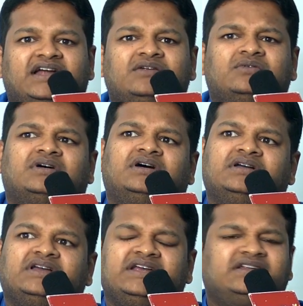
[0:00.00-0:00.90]
No,
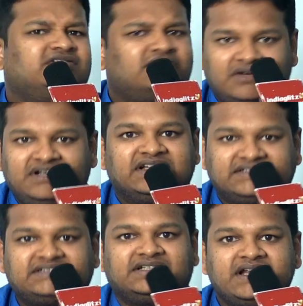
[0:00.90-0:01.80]
it is not
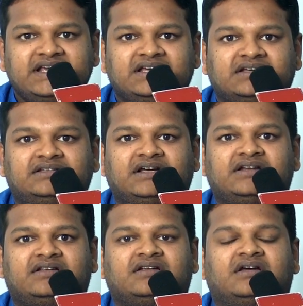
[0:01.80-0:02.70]
necessary that
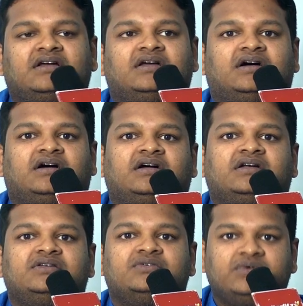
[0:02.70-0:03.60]

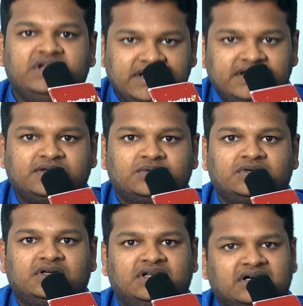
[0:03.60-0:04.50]
you need to
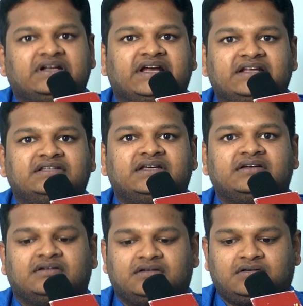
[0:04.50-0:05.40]
learn
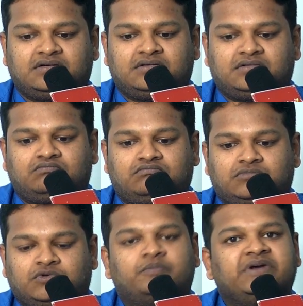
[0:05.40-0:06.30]
anything
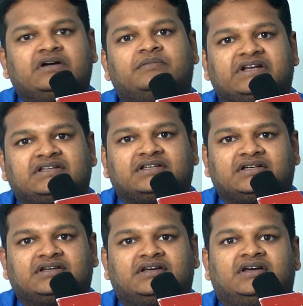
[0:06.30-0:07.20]
to become
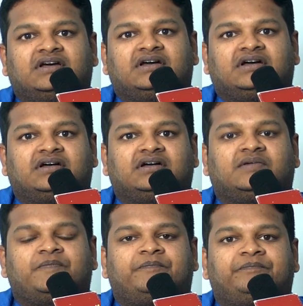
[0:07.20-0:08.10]
anything.
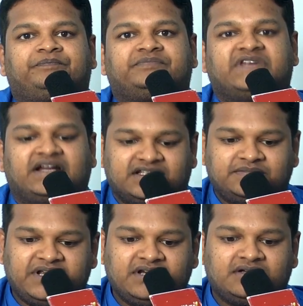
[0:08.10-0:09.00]
That has
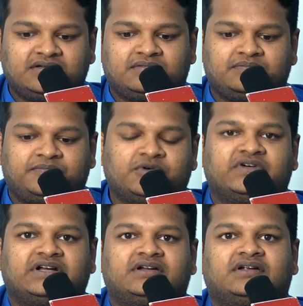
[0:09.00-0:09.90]
been
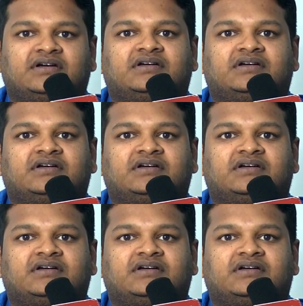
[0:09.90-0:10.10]
proven.